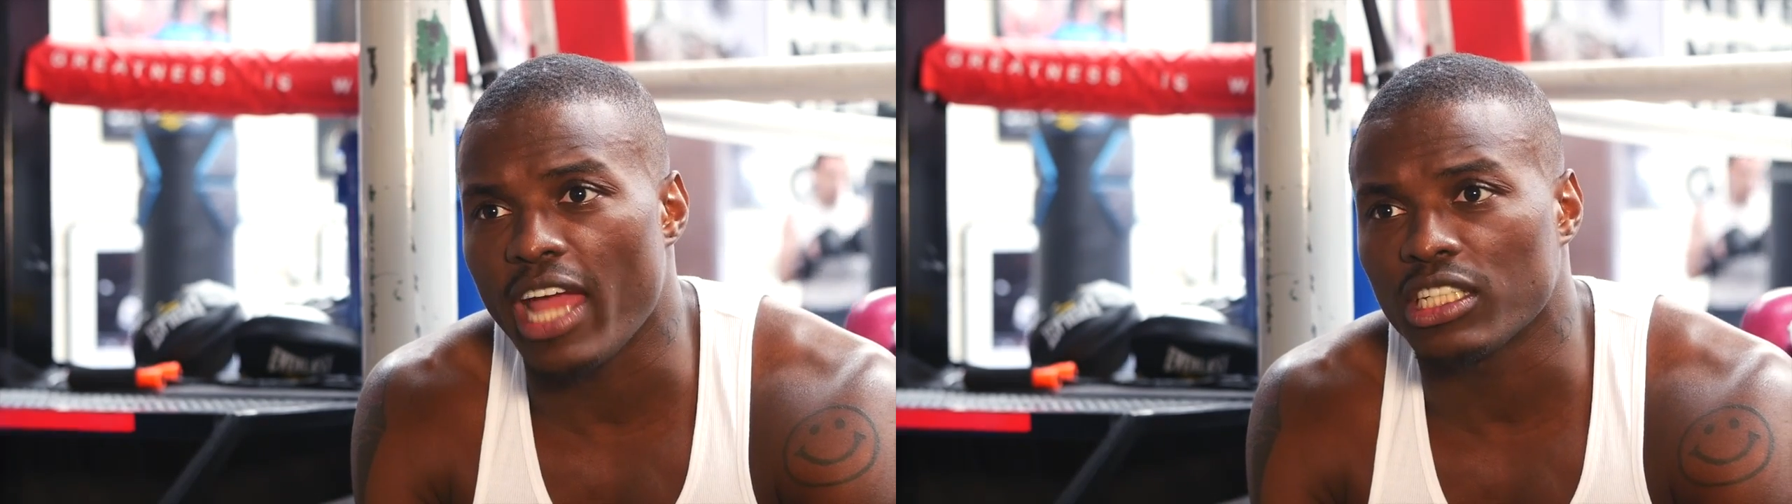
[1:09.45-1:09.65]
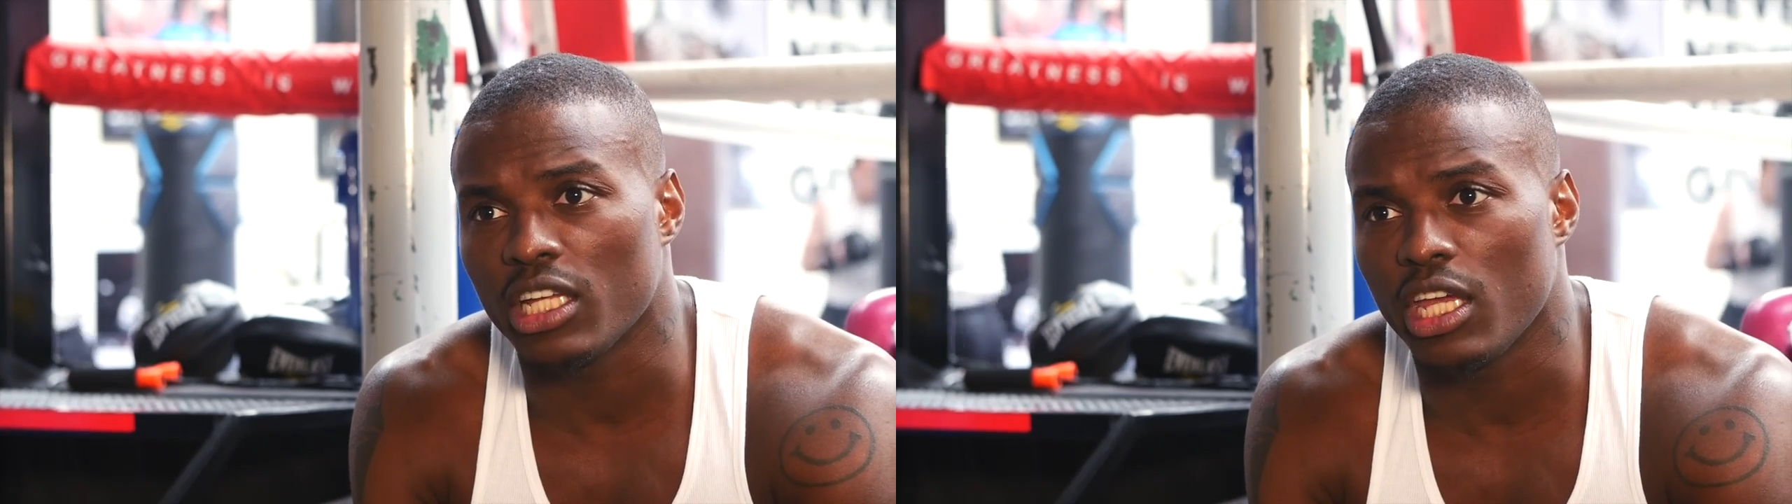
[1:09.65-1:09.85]

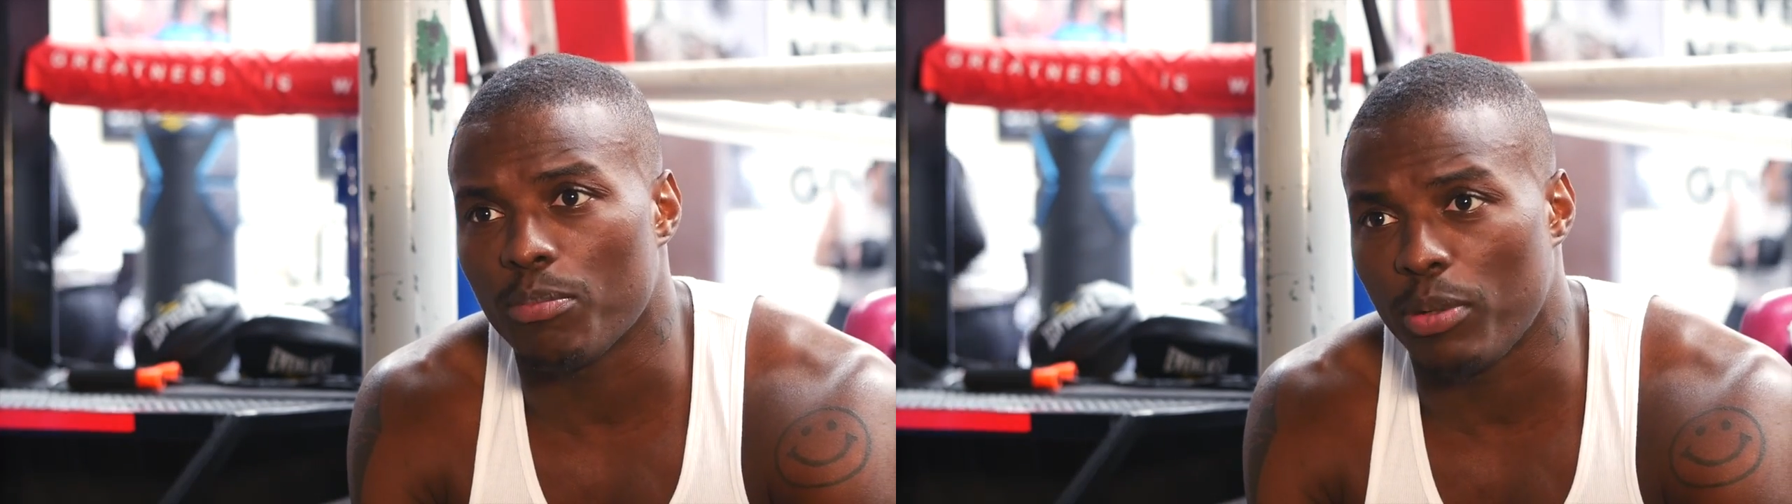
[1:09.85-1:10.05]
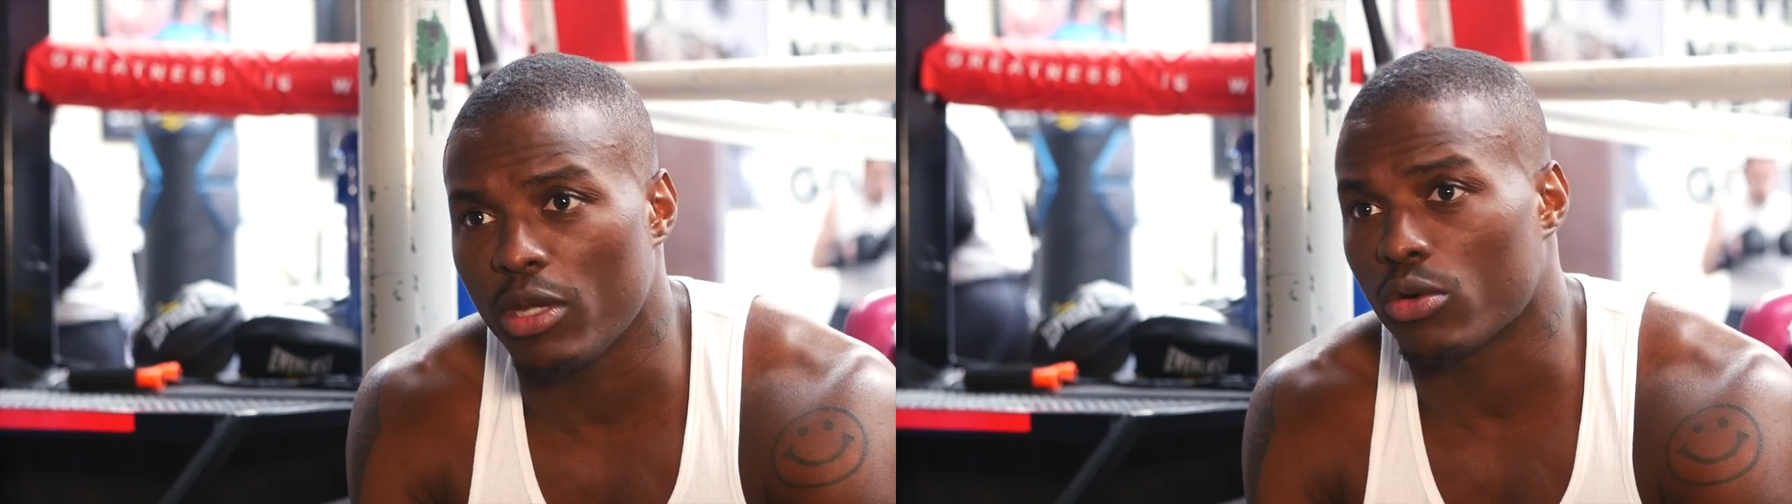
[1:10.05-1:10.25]
actually
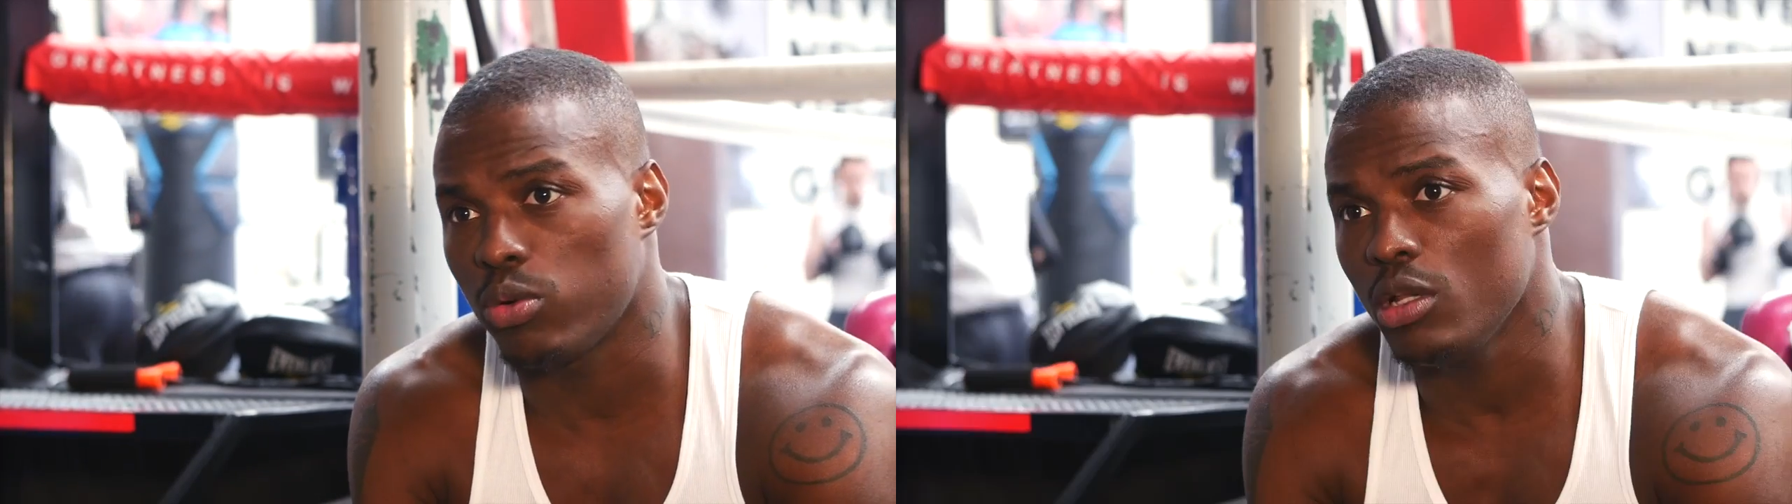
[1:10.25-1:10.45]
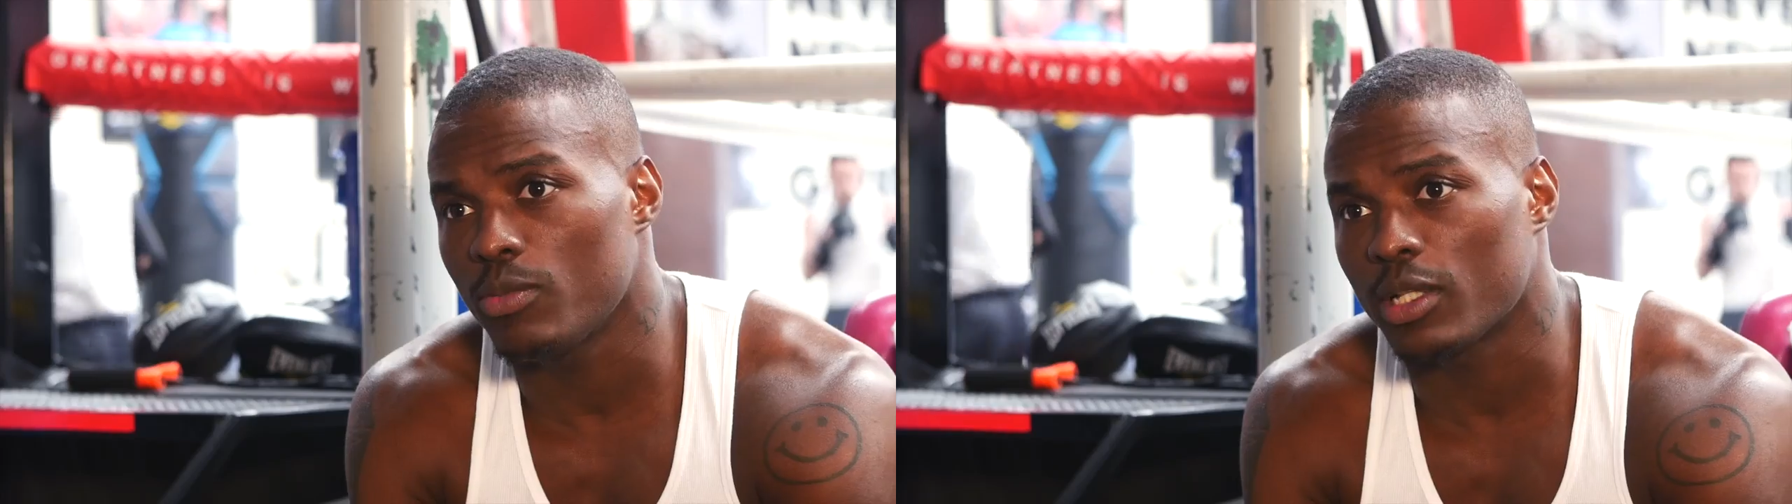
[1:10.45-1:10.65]
hit Peter
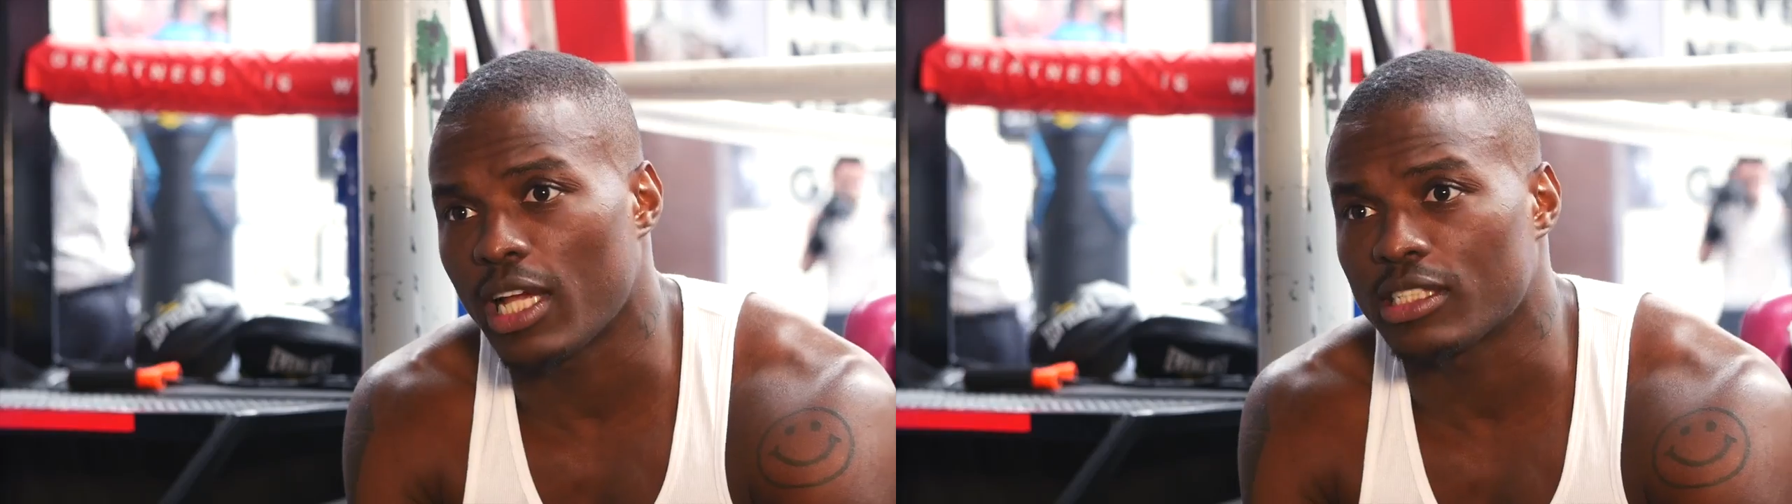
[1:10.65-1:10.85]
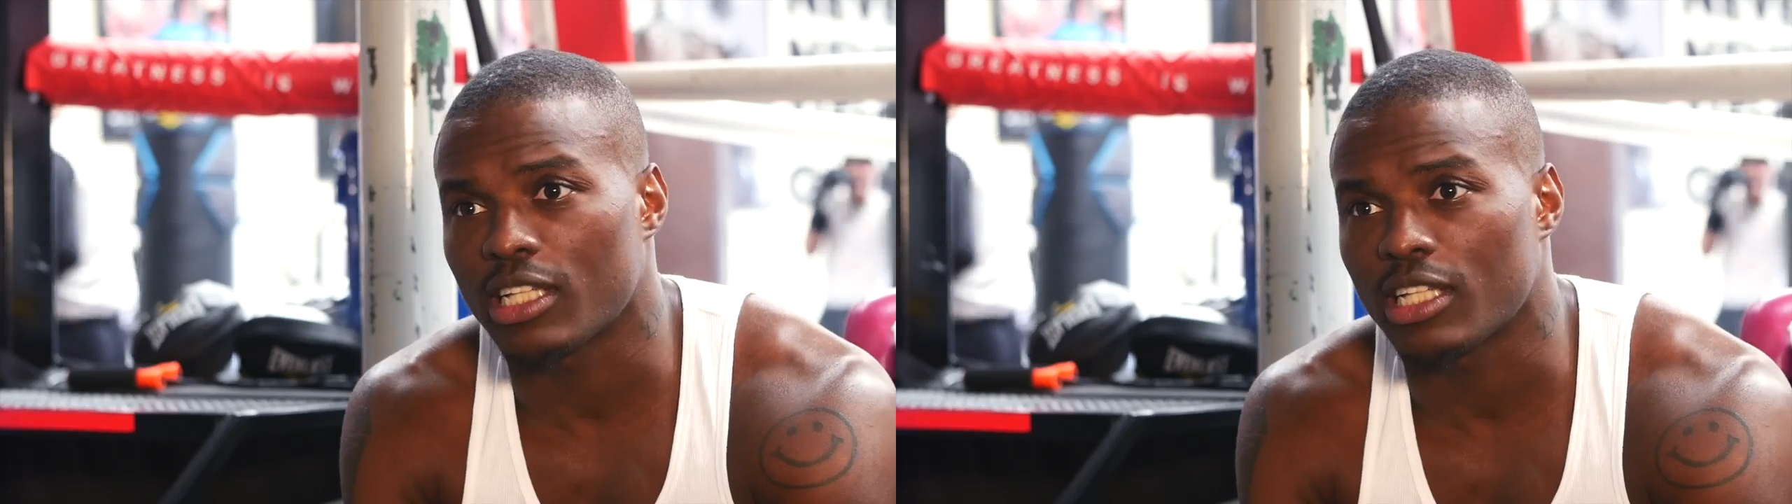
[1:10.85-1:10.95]
Quillin with that